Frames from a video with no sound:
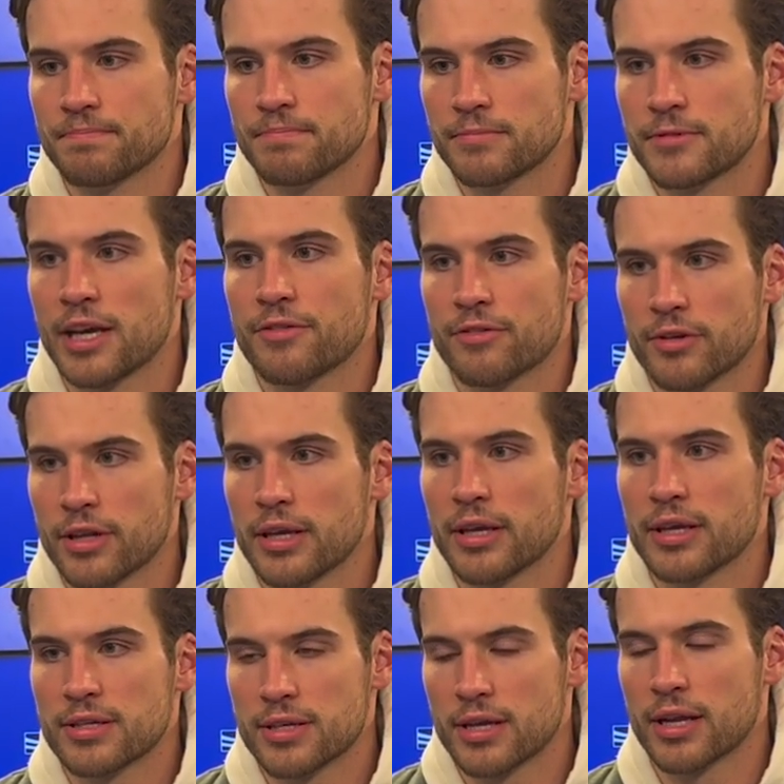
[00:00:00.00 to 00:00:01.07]
definitely
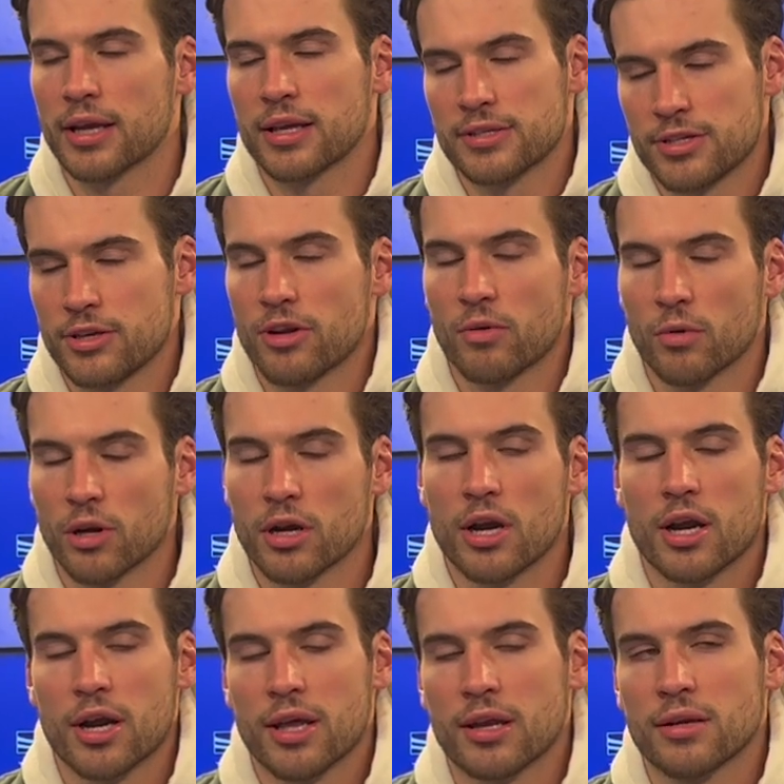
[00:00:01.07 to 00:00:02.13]
going to continue to work
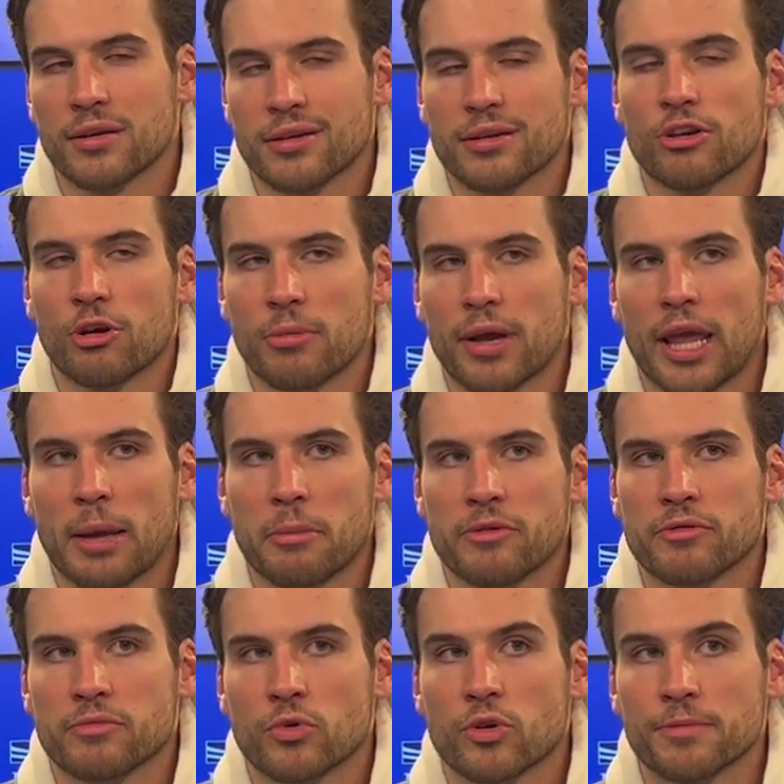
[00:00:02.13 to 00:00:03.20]
on it and grow my game
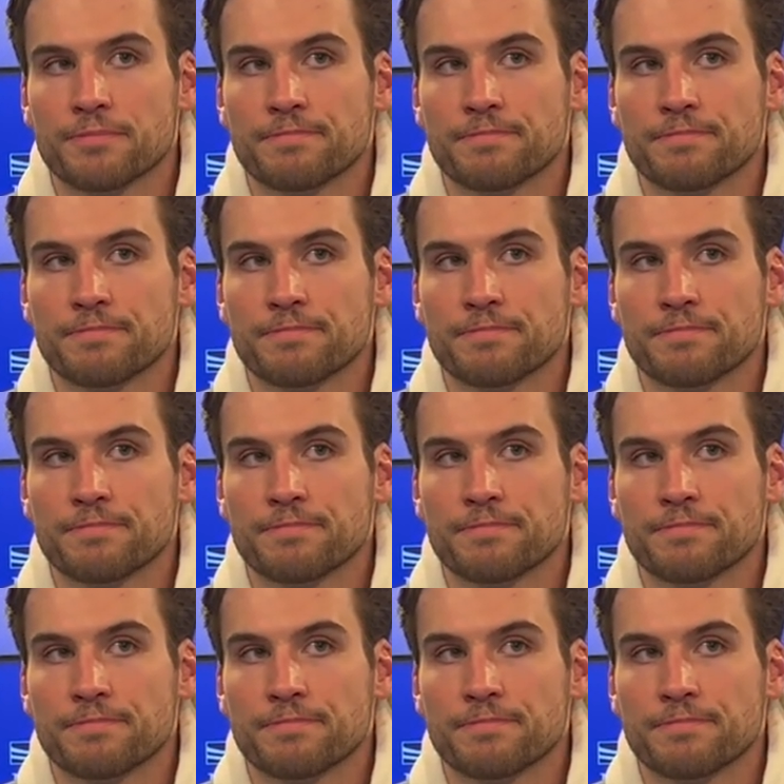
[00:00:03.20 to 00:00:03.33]
even more.